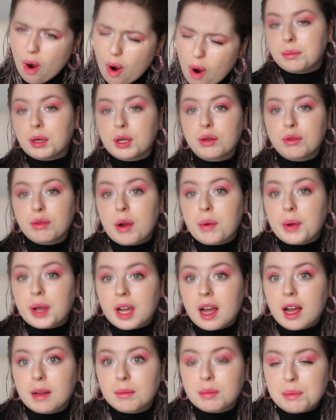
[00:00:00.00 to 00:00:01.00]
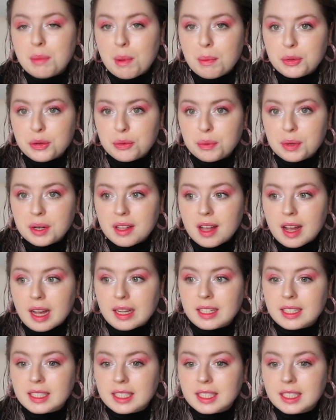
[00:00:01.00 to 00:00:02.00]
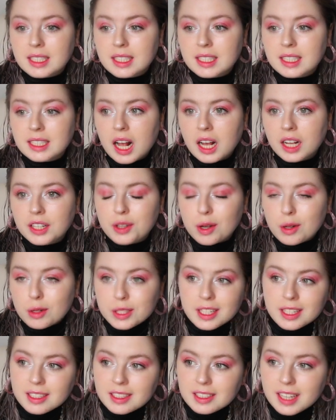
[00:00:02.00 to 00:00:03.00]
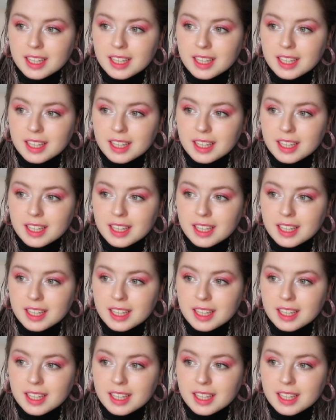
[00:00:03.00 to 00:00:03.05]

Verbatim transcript: But growing up, sometimes you realize adulting